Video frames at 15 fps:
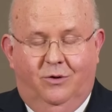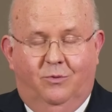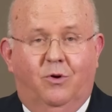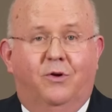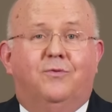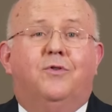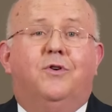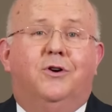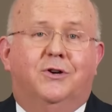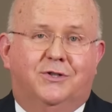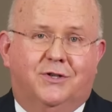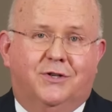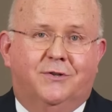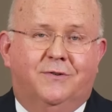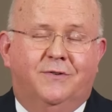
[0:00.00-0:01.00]
Well,
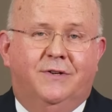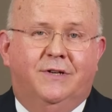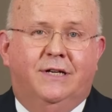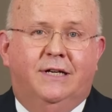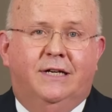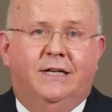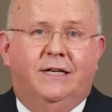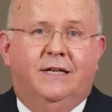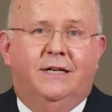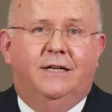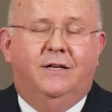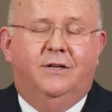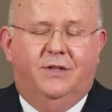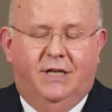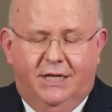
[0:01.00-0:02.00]
first,
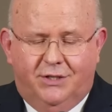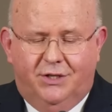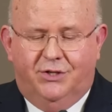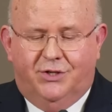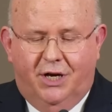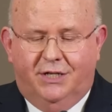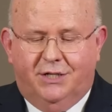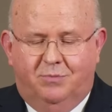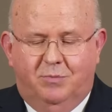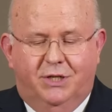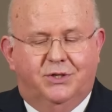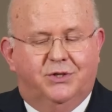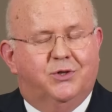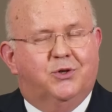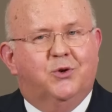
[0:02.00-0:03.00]
these
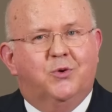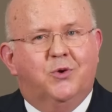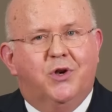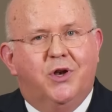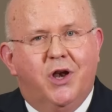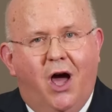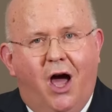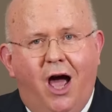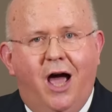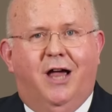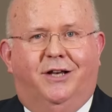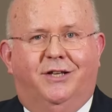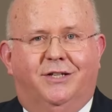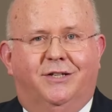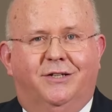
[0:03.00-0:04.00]
adjustments do
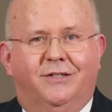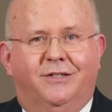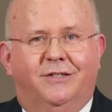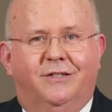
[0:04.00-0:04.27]
not